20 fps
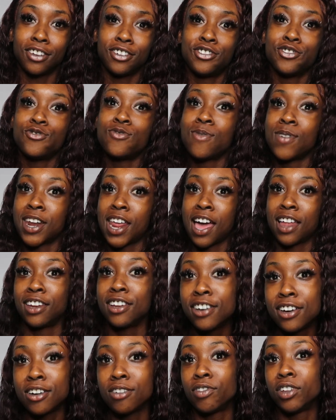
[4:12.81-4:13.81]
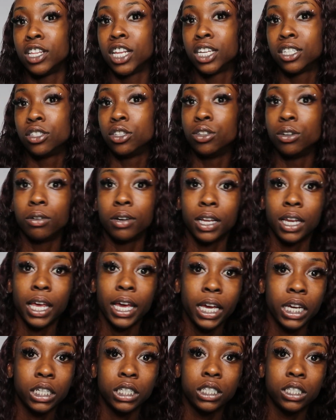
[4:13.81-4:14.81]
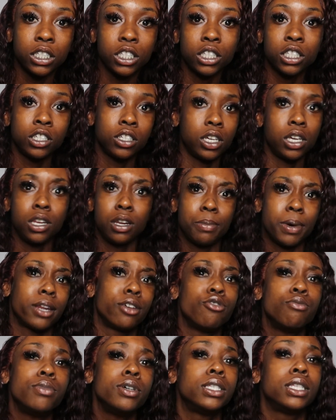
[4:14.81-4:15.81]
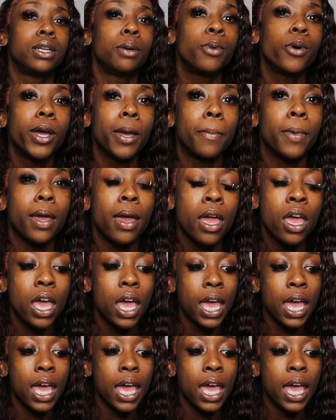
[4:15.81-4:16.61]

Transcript: do what i love and that's doing lashes to anybody who books an appointment